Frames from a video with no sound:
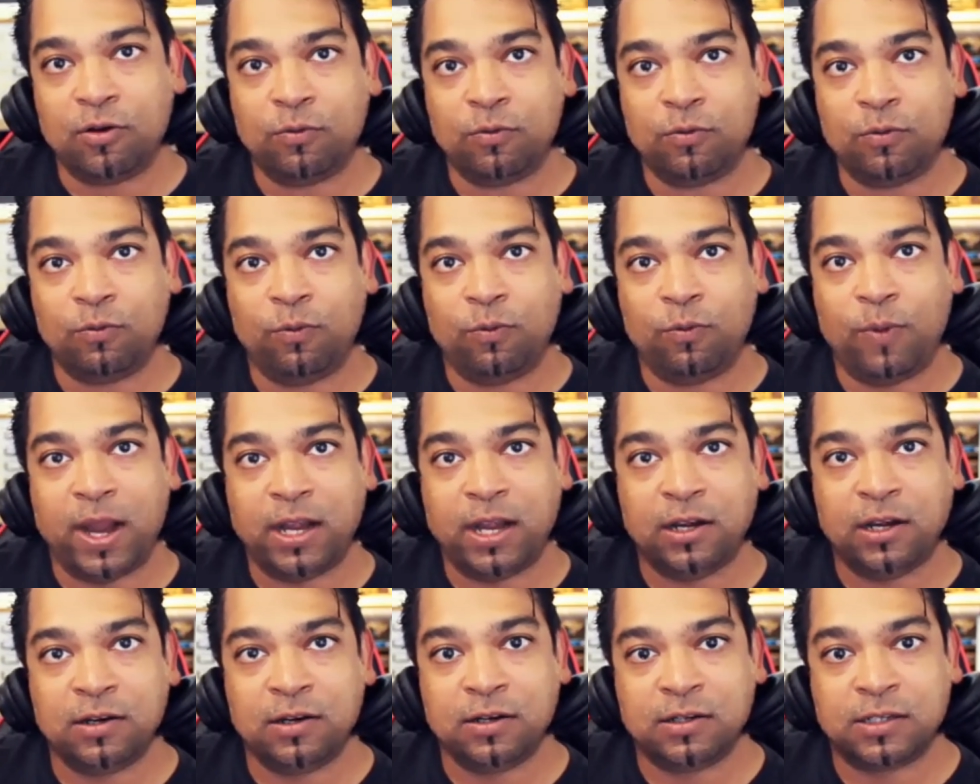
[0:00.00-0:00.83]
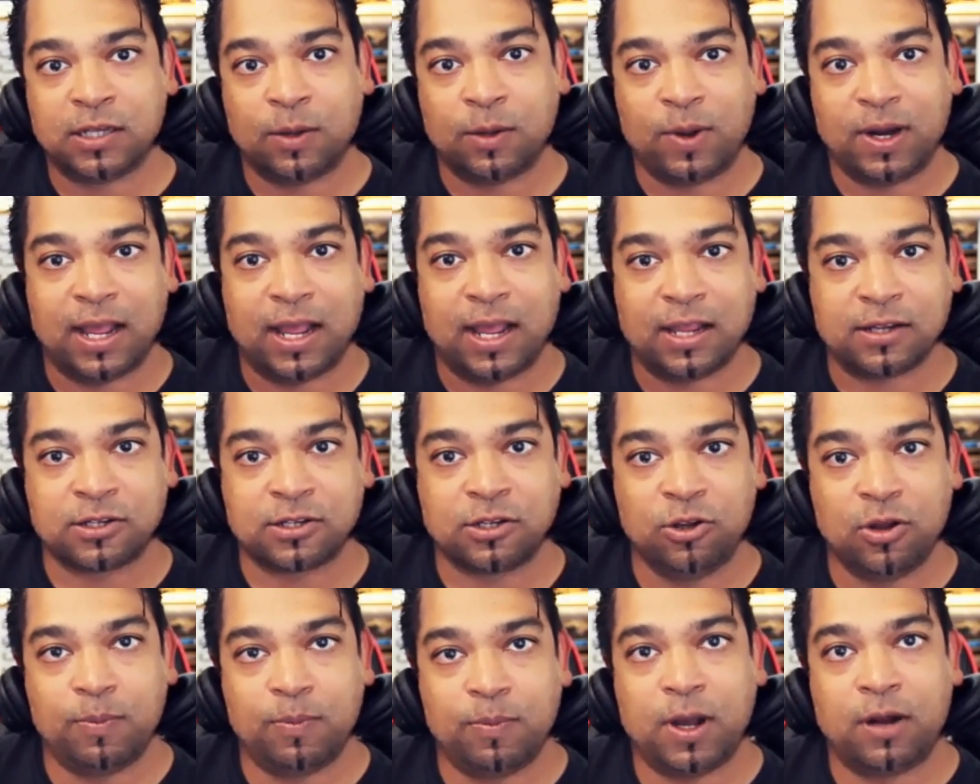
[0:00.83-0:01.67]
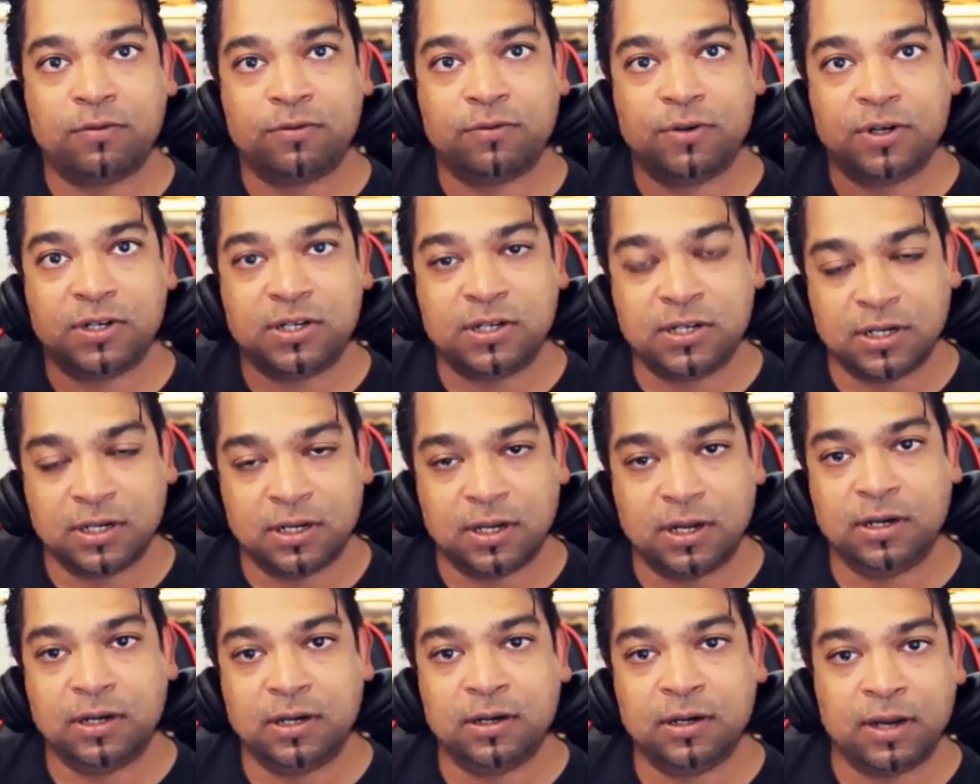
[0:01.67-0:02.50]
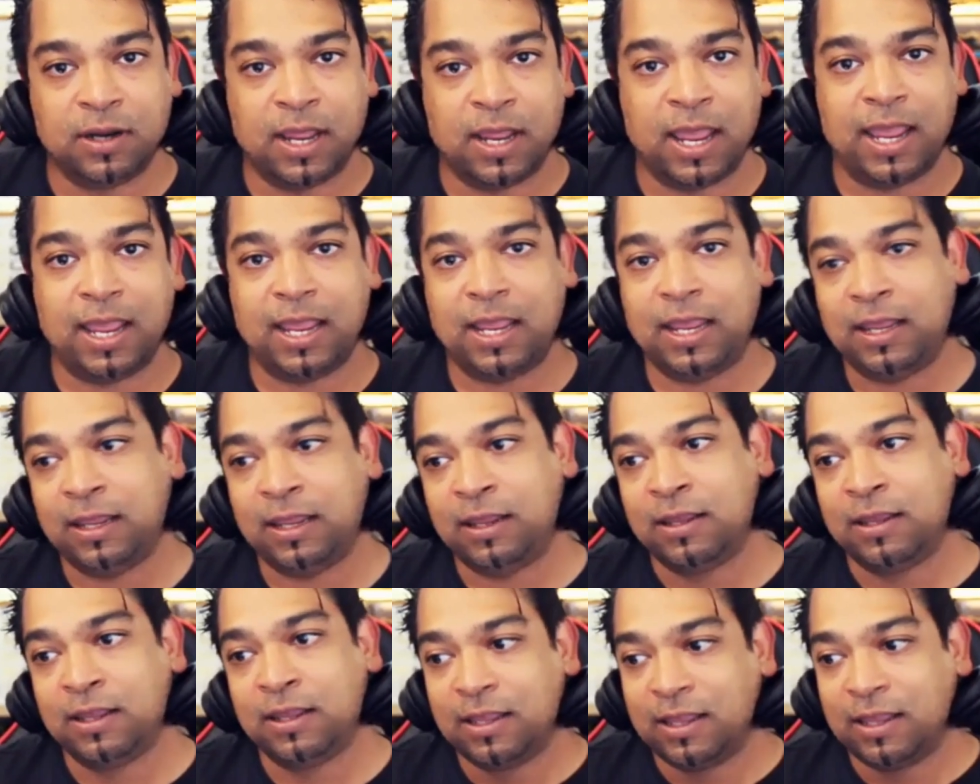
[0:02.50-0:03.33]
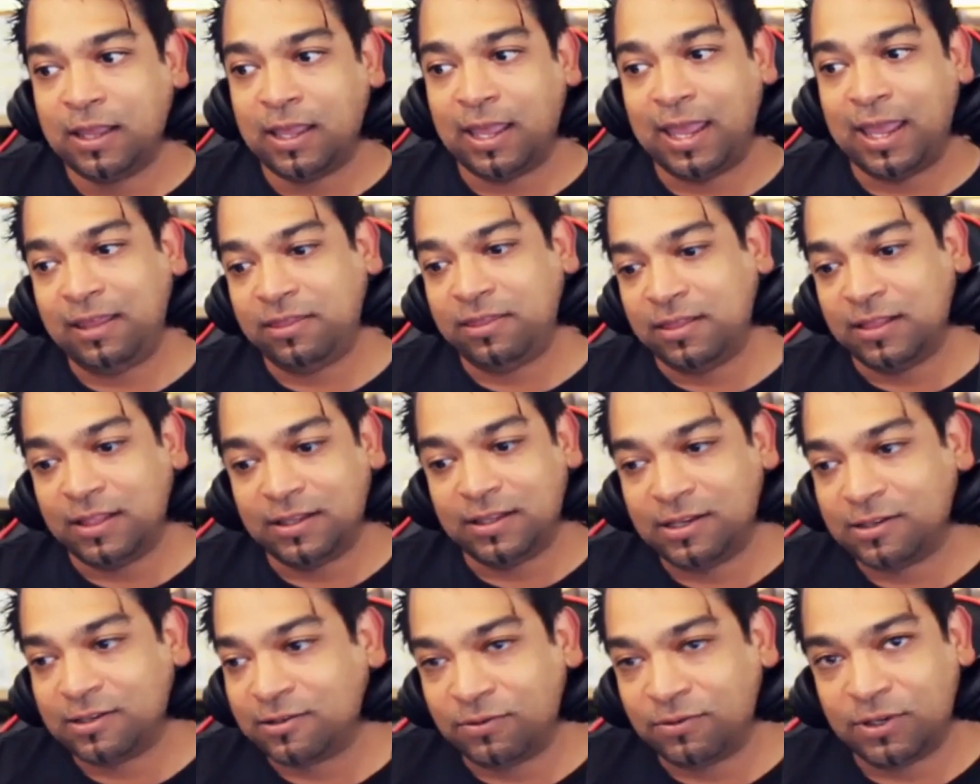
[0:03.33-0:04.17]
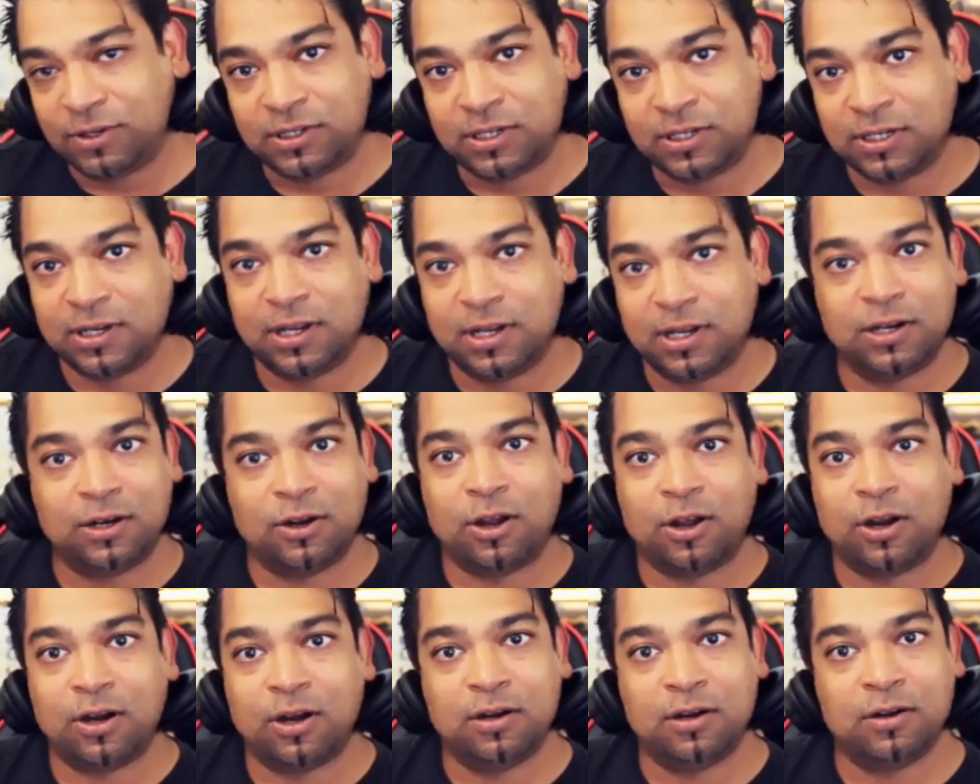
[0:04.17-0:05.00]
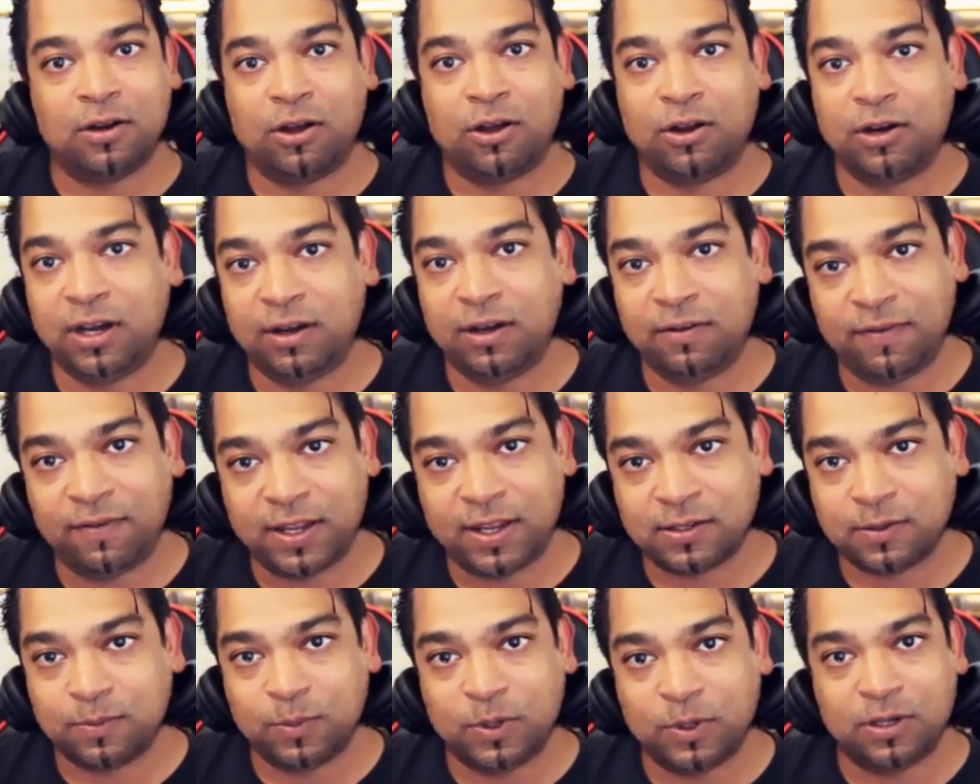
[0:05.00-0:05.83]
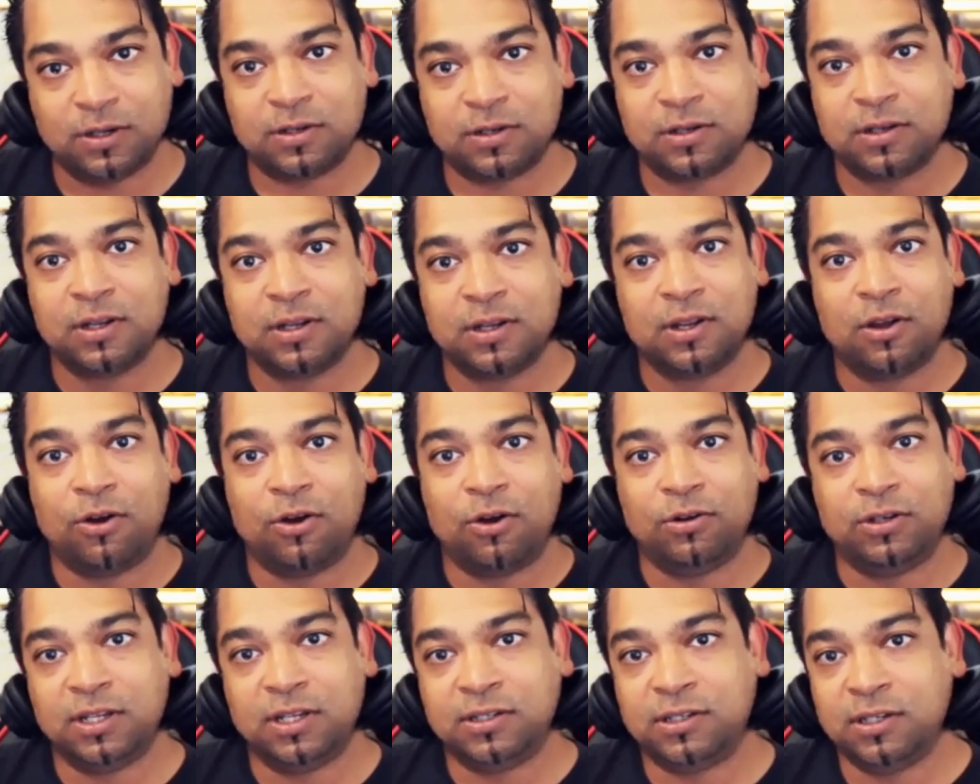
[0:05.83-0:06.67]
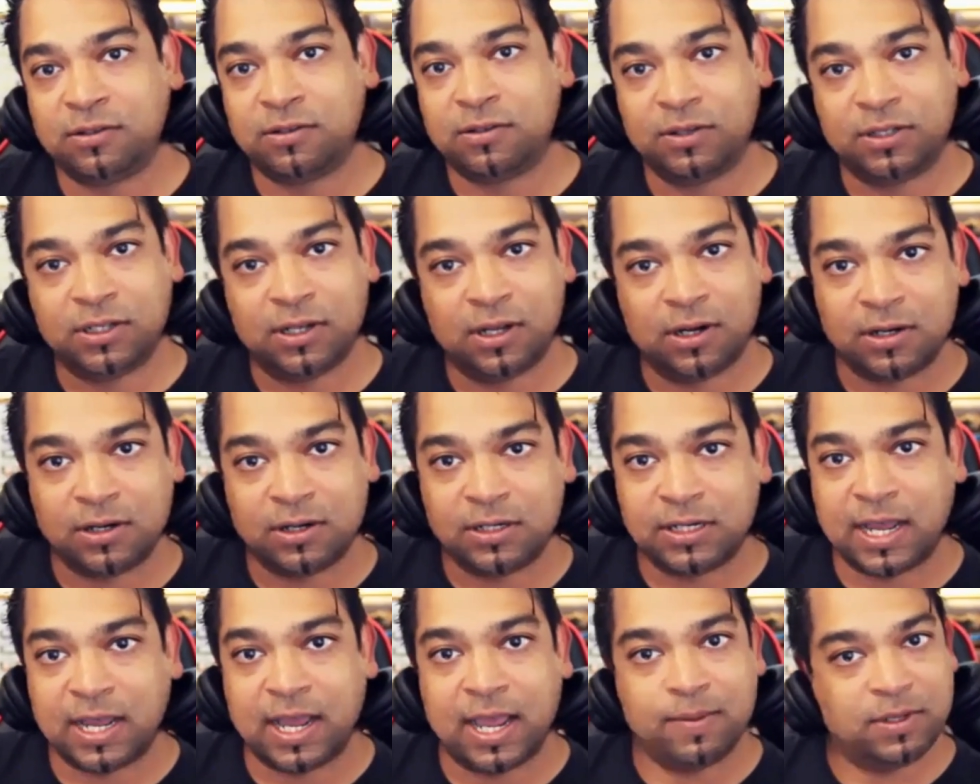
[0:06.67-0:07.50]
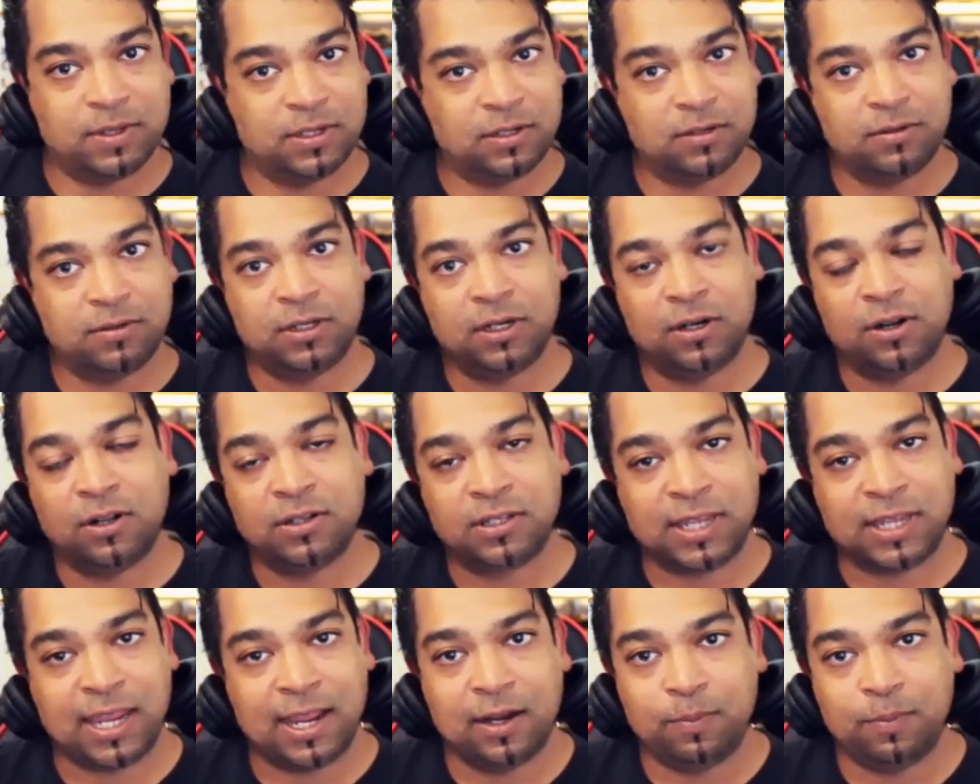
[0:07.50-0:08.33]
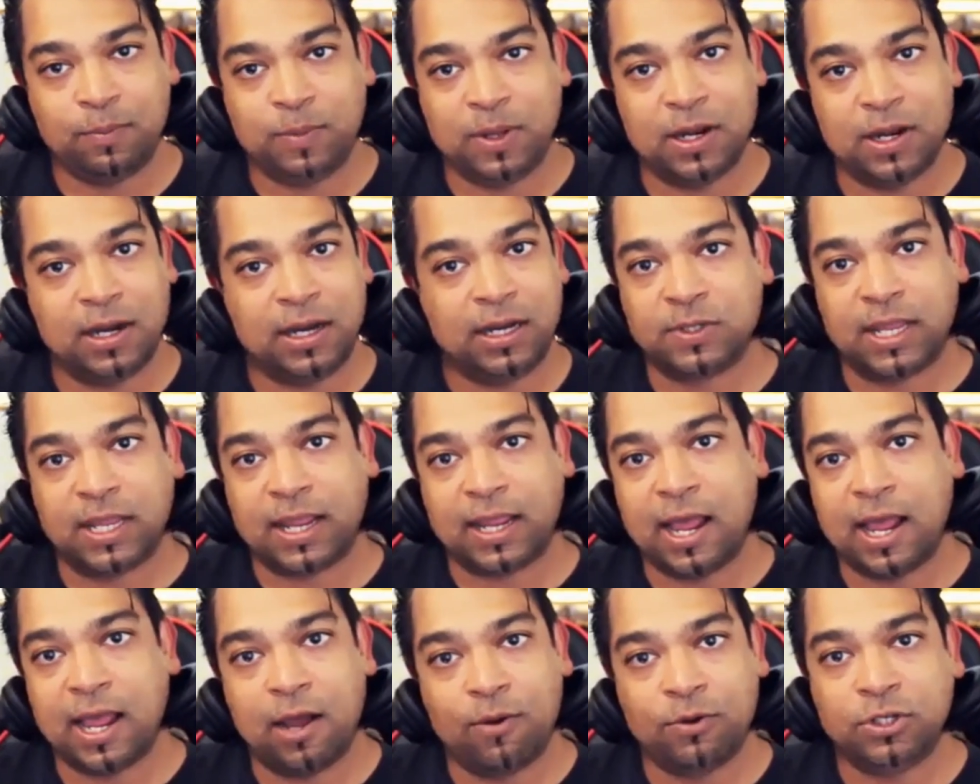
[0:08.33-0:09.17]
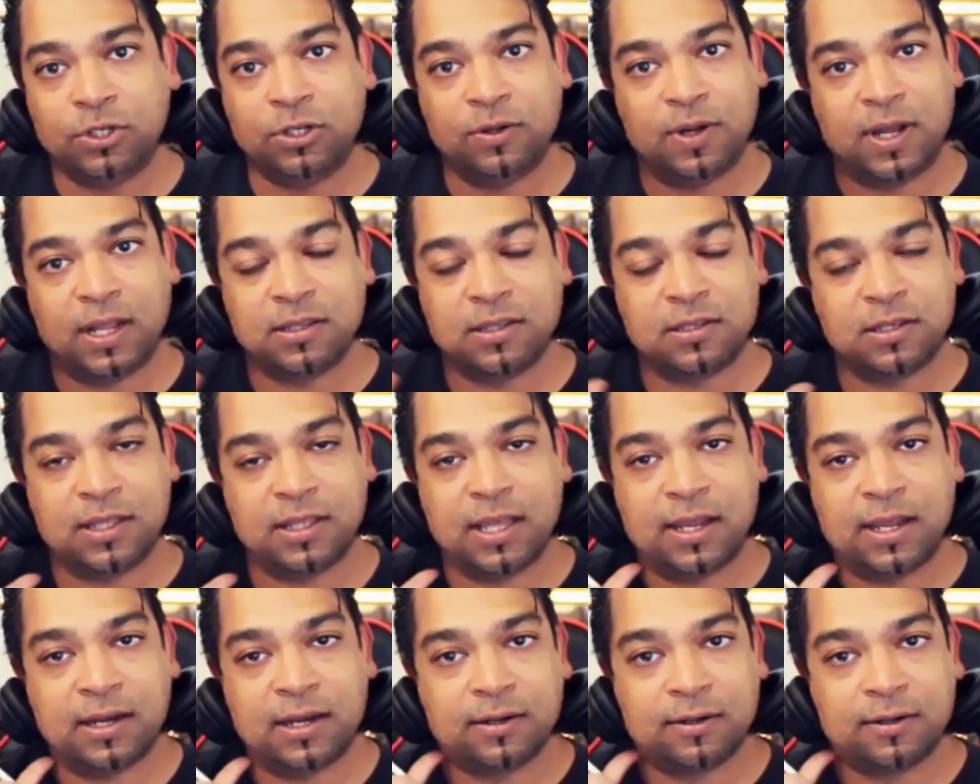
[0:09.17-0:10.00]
When someone asks you about return, hey, Athin, does this return on investment, or does this return on time? Does it return on scalability? Like, how would you answer that?